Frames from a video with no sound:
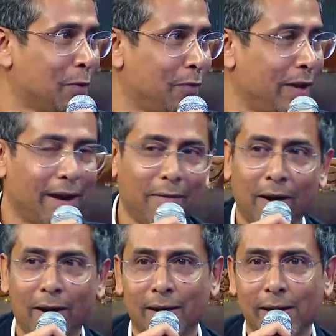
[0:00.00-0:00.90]
we have
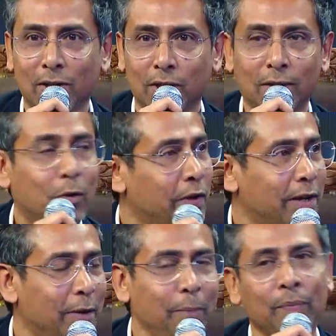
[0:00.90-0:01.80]
our Arshad over
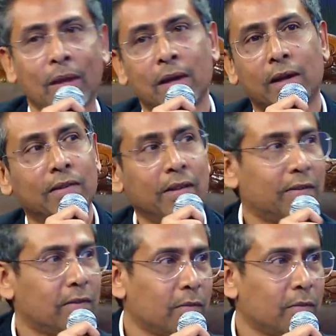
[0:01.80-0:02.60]
here, because he's